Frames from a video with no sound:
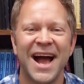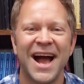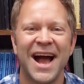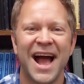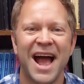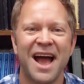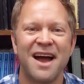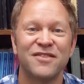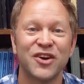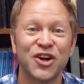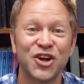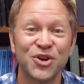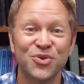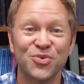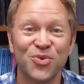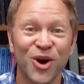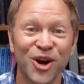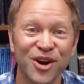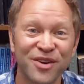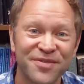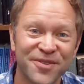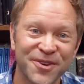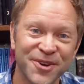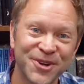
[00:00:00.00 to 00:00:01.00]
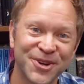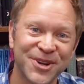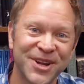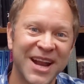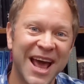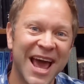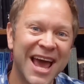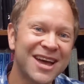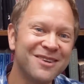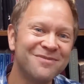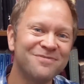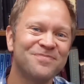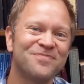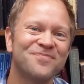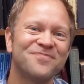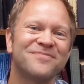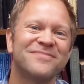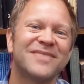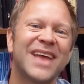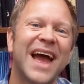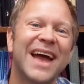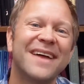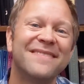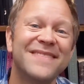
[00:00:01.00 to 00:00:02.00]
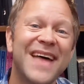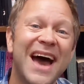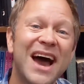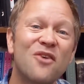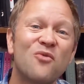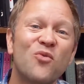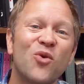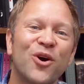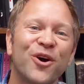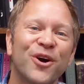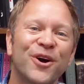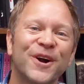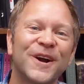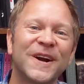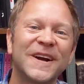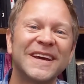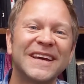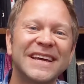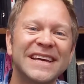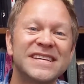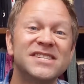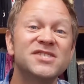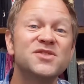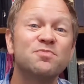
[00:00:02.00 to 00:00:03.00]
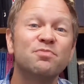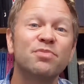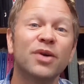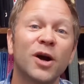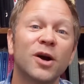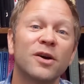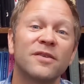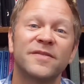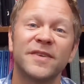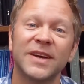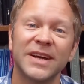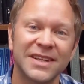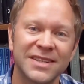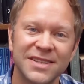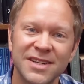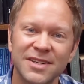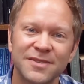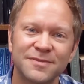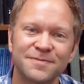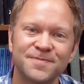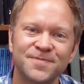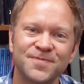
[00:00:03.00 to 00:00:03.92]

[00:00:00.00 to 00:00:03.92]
I have a good word for you today, and that word is perfect.